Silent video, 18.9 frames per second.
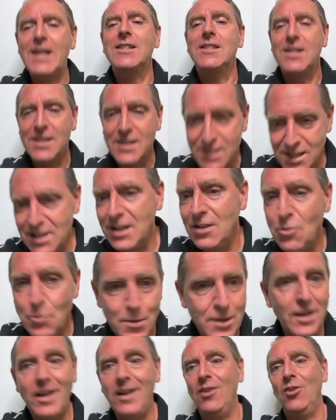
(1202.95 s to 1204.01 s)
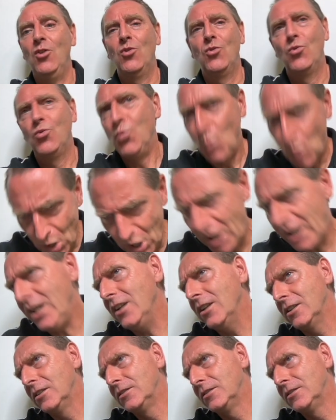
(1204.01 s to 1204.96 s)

SEC would be like, what?